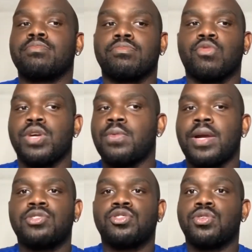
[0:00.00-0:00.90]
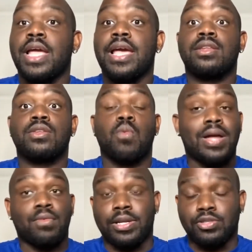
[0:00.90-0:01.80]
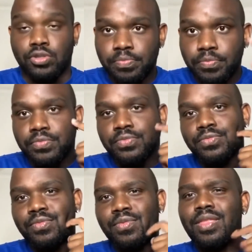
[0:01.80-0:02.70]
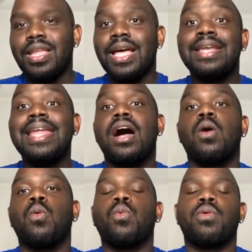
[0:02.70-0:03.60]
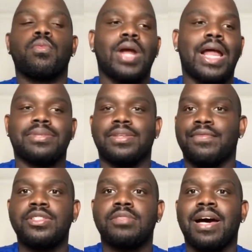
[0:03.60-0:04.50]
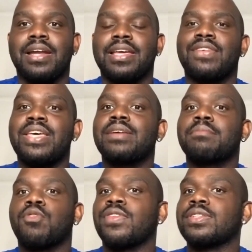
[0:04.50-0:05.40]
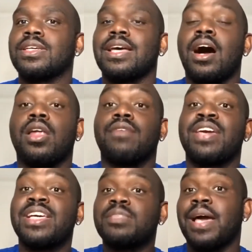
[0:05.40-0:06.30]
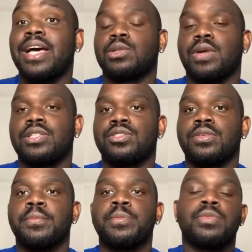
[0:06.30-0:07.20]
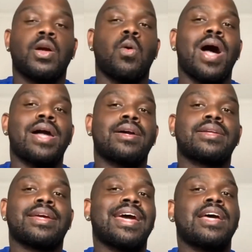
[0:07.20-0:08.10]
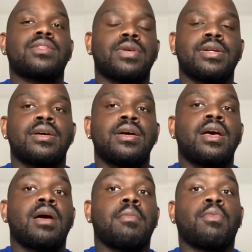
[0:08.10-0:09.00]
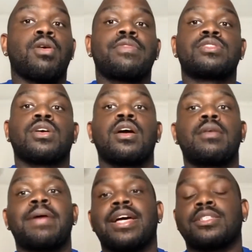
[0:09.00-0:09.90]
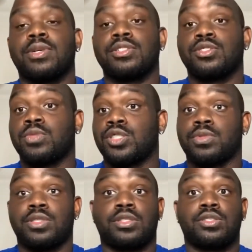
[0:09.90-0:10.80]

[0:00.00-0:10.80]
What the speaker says: Green Ranger and the White Ranger. Now, what I was confused about, if he can morph into all of his past Rangers, why couldn't Catherine morph into her past Rangers, which was,